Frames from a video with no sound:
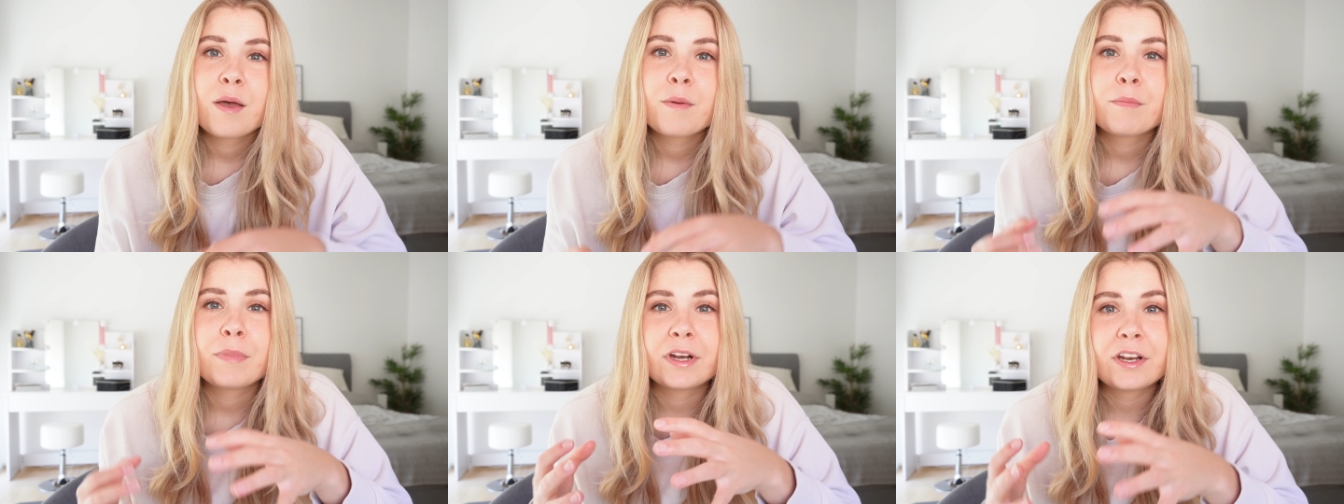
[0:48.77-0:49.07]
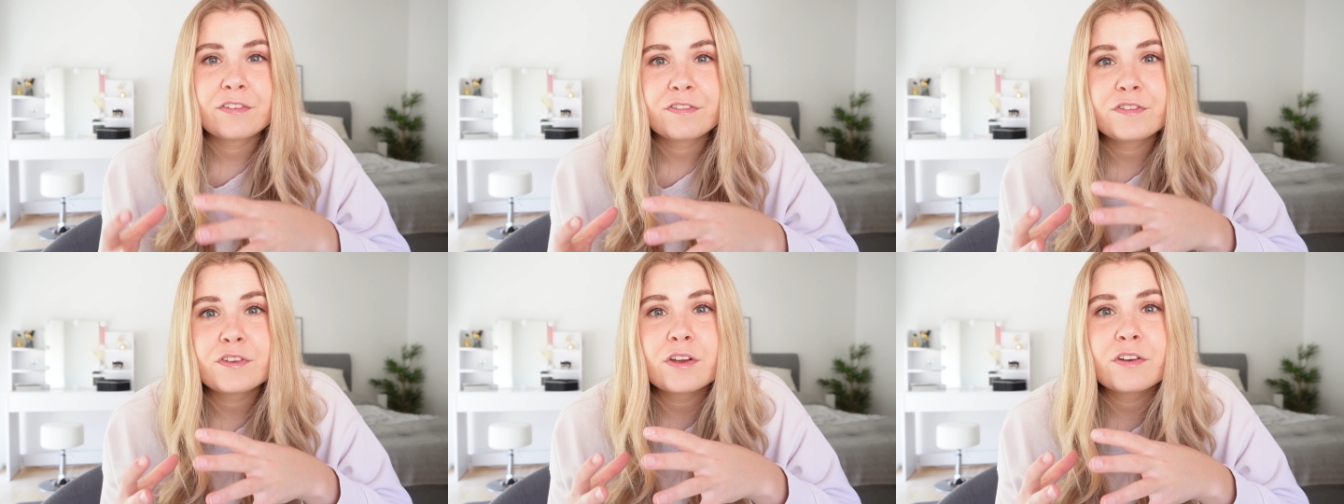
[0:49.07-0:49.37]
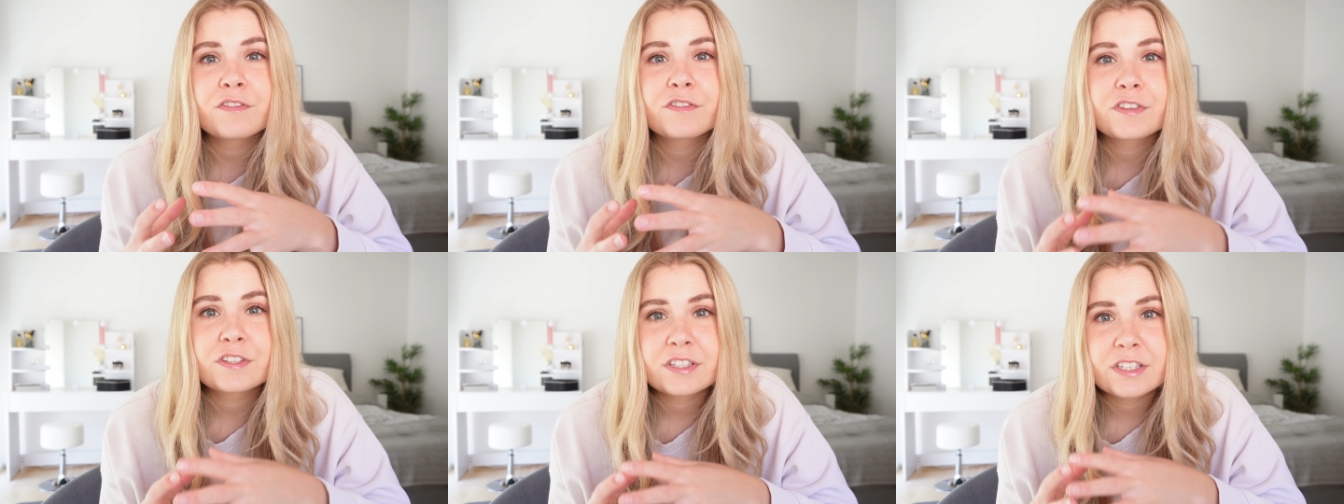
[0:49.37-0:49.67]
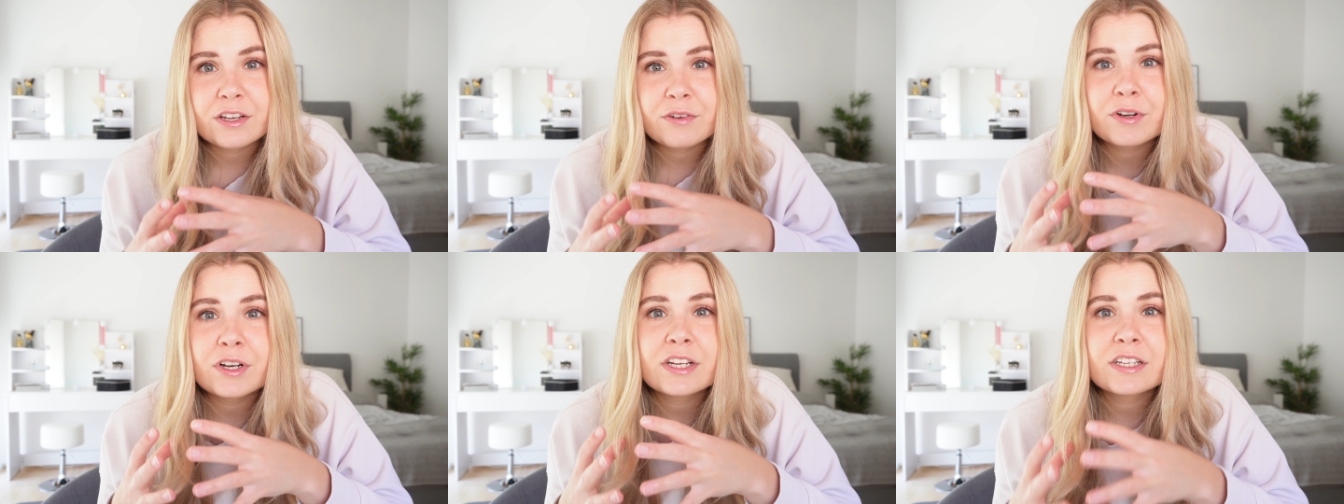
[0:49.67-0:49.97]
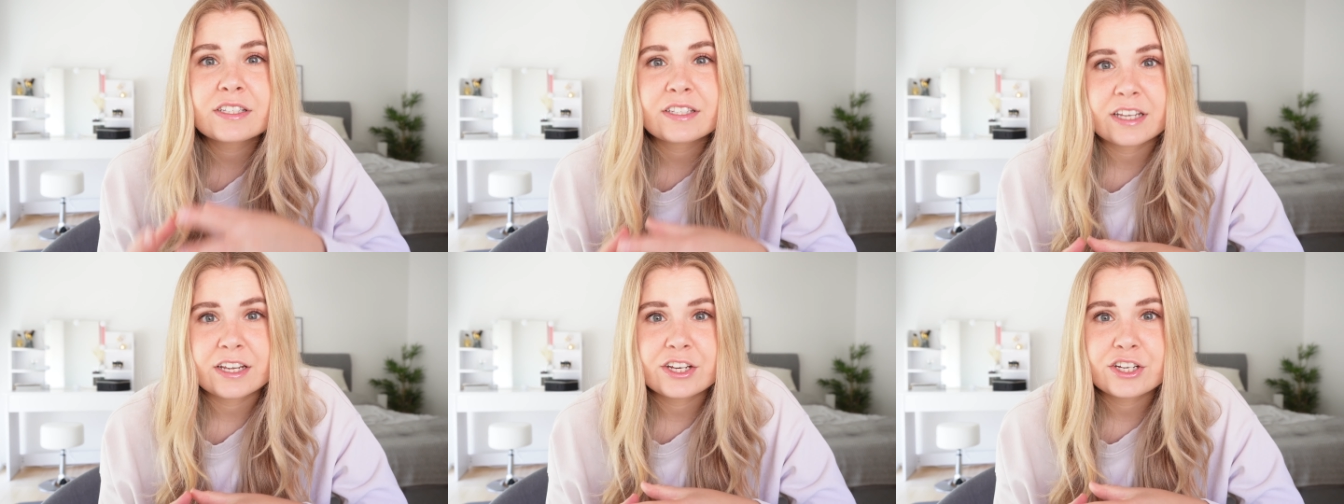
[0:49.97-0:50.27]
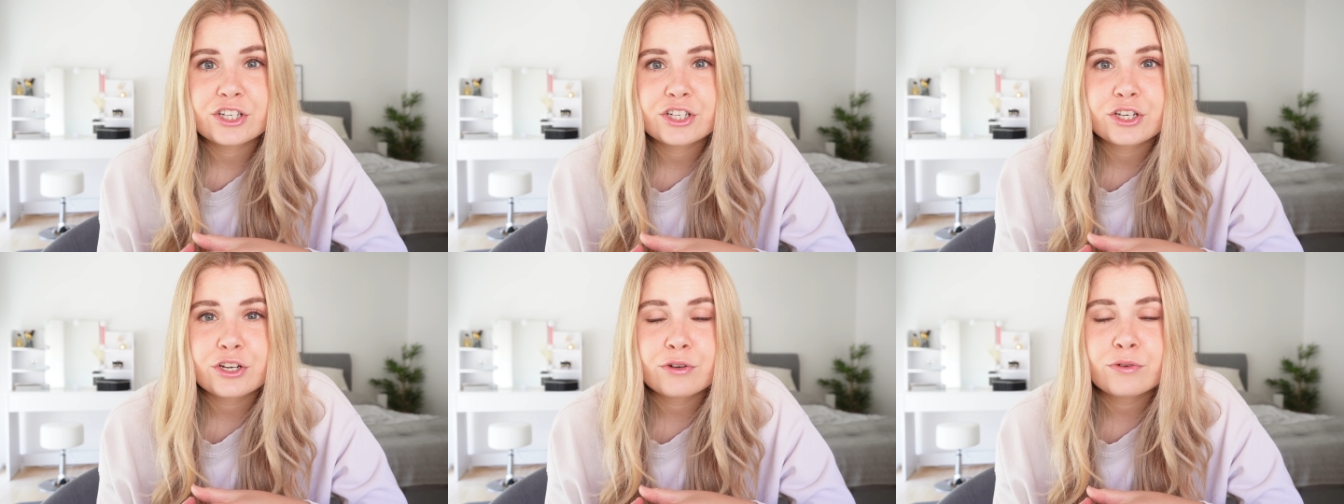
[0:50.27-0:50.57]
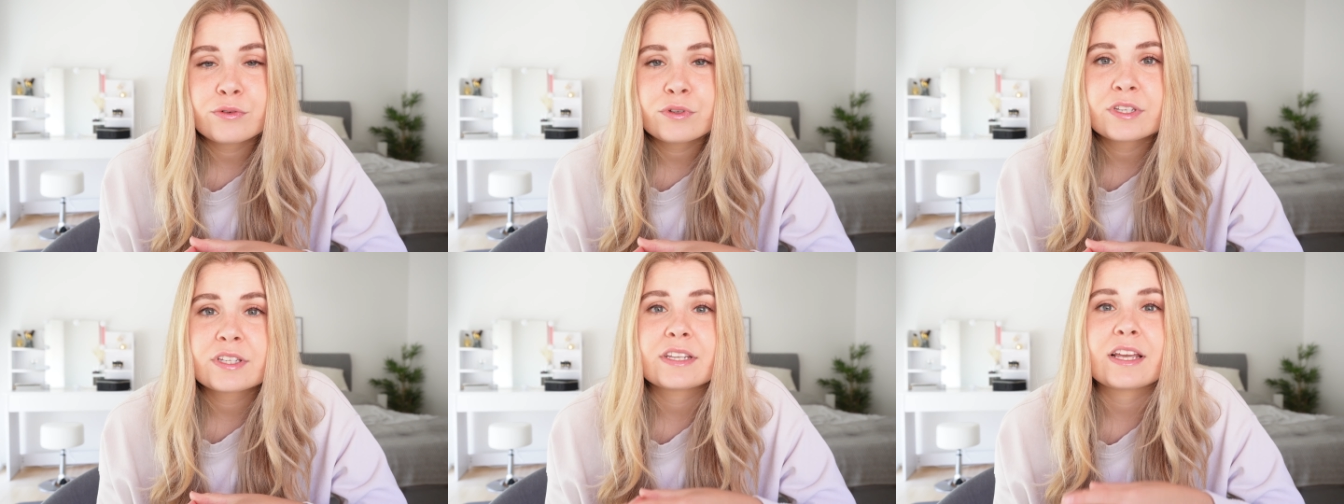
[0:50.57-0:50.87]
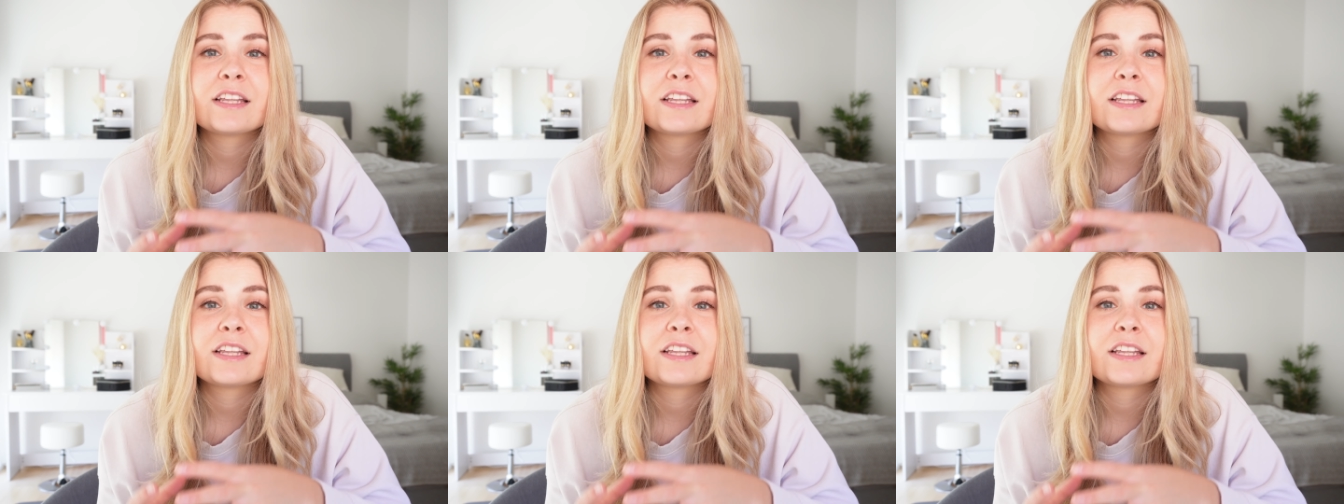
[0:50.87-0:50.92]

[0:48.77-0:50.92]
But if you have serious issues,